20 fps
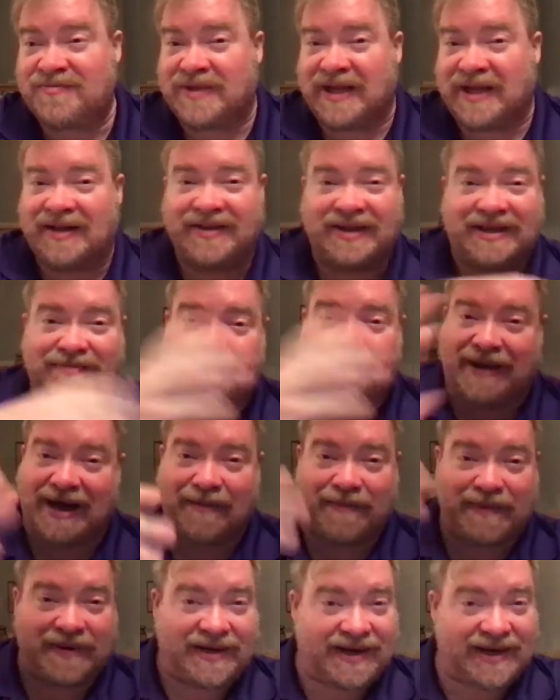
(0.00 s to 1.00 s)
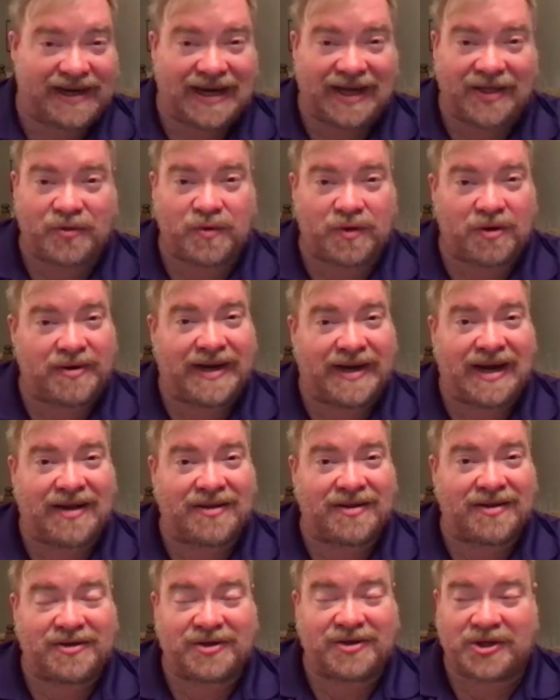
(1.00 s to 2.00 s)
Palpatine got thrown
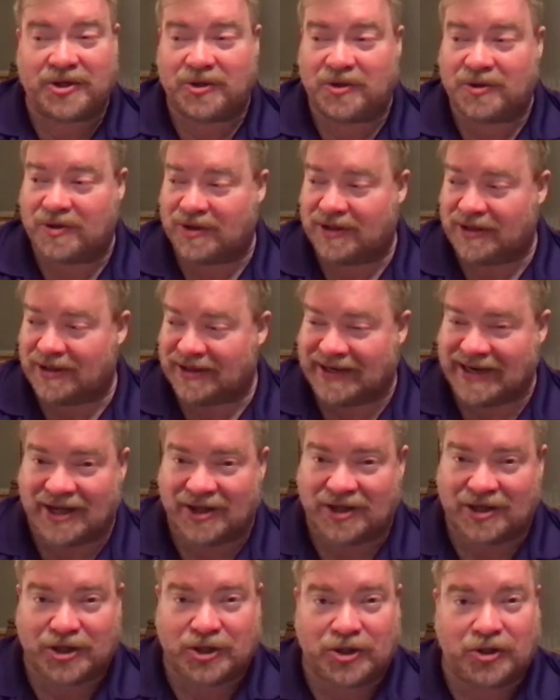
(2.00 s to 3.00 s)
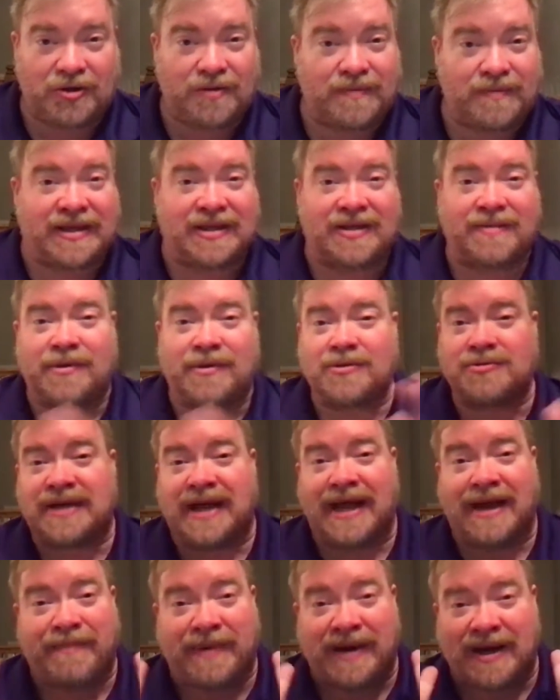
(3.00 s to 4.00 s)
down the tube in the most
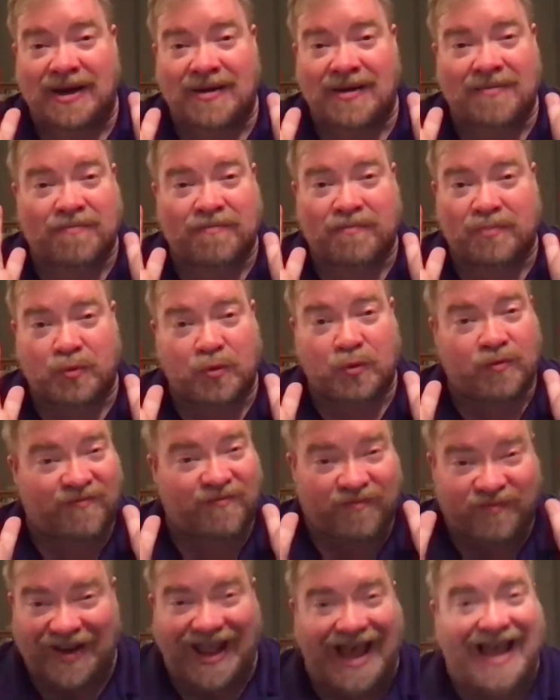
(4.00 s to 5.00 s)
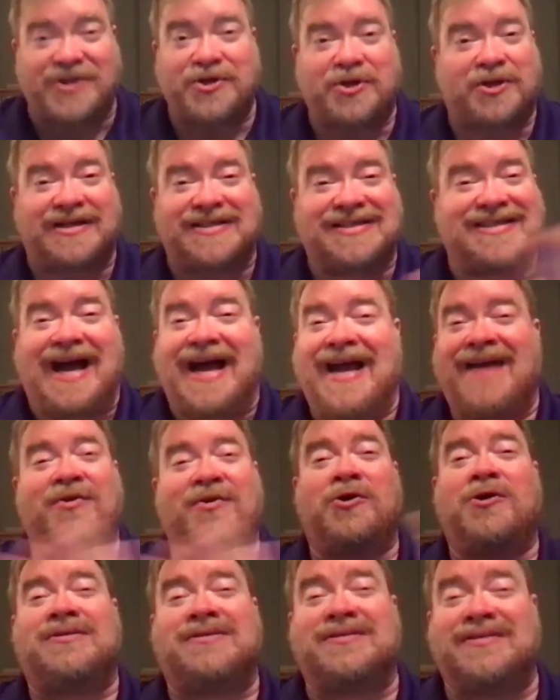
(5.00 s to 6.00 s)
epic flatulence I have
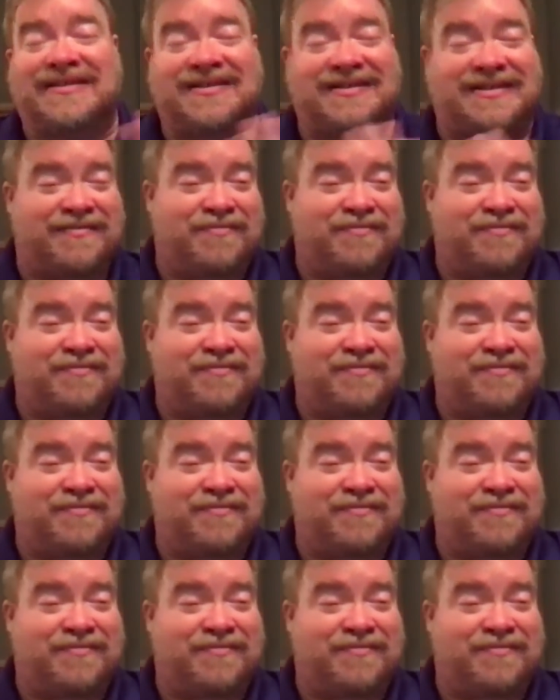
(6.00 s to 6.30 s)
heard in